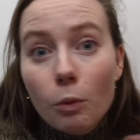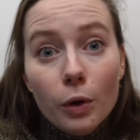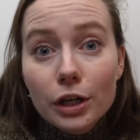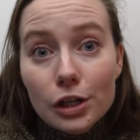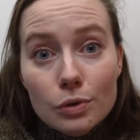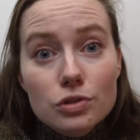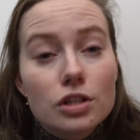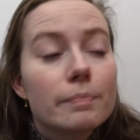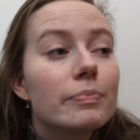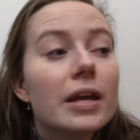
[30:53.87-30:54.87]
want to use
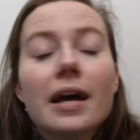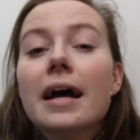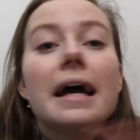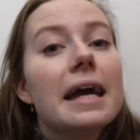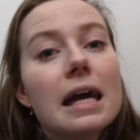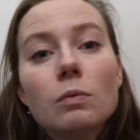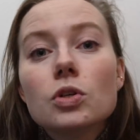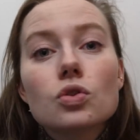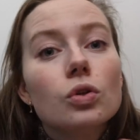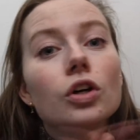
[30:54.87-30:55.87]
them. It
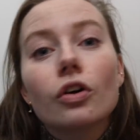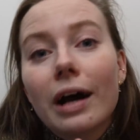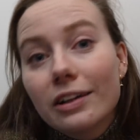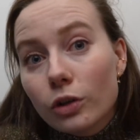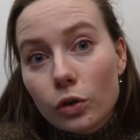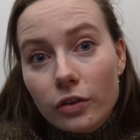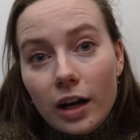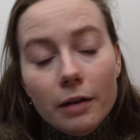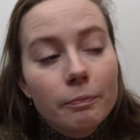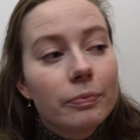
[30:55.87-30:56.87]
was all a grand old
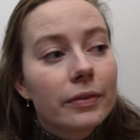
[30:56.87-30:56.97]
time.